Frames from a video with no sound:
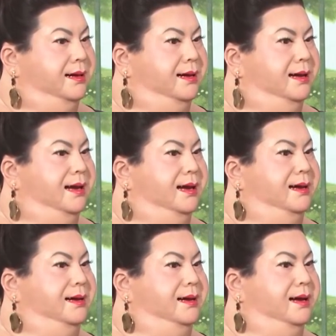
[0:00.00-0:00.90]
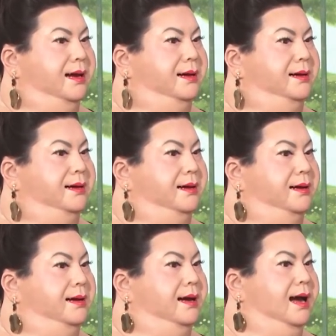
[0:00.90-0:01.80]

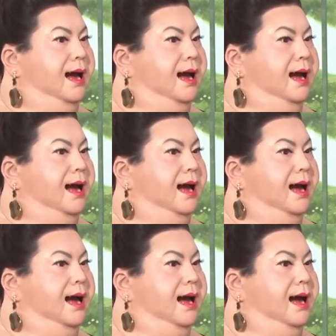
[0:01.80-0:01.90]
Nobody speaks.